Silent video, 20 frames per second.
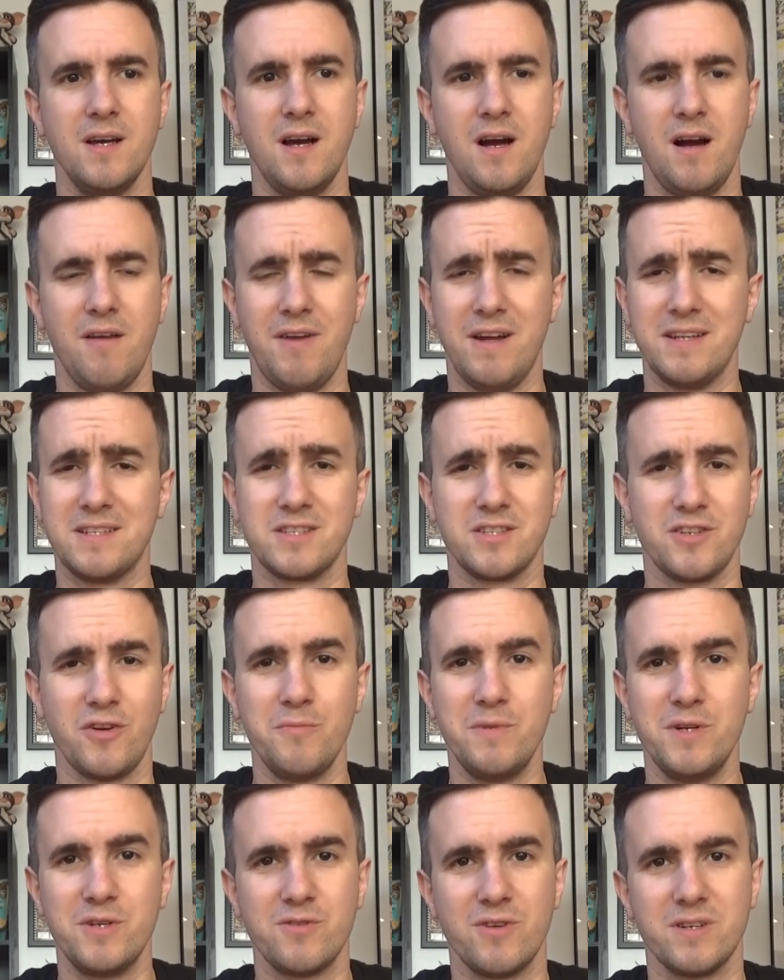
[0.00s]
I've had so
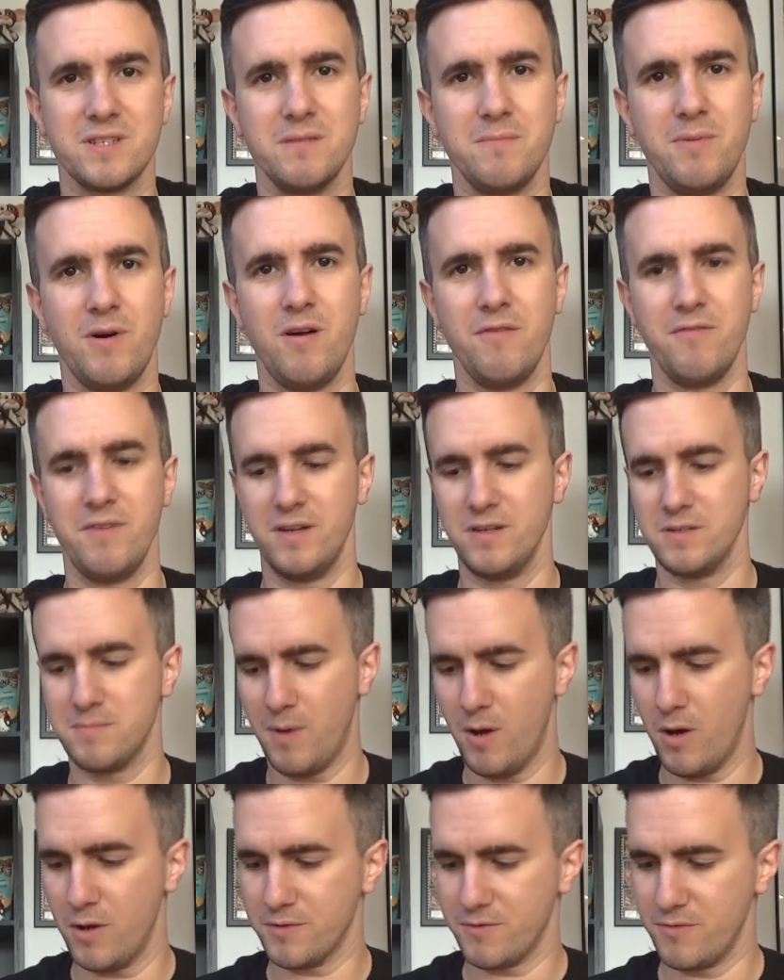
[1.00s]
many Jurassic Park figures
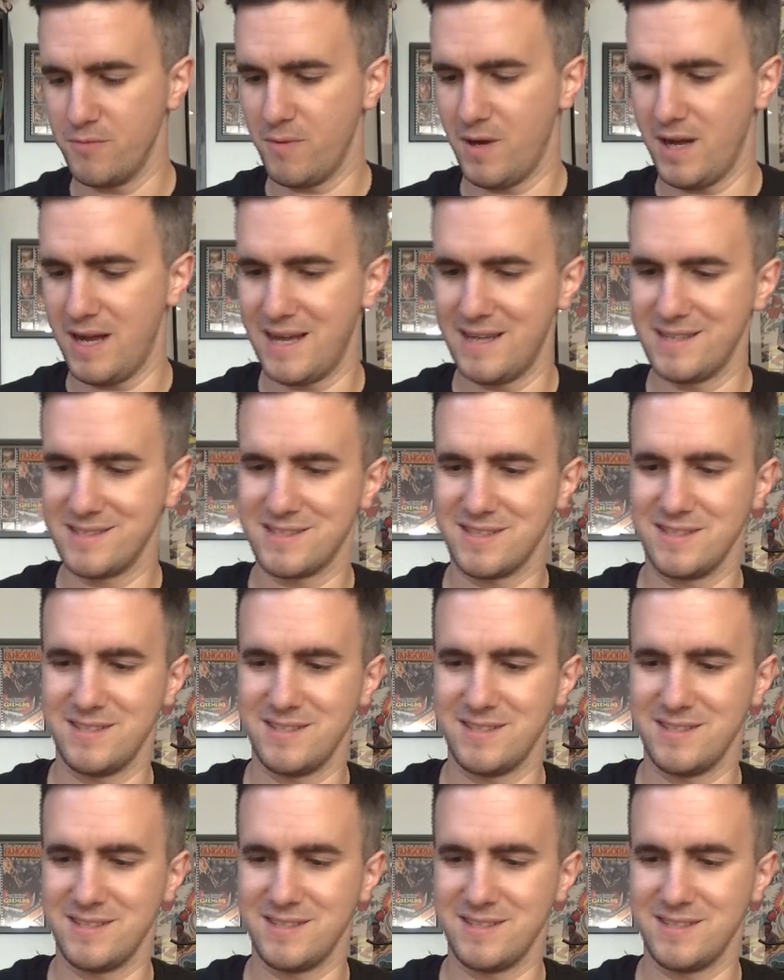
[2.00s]
pass through my hands,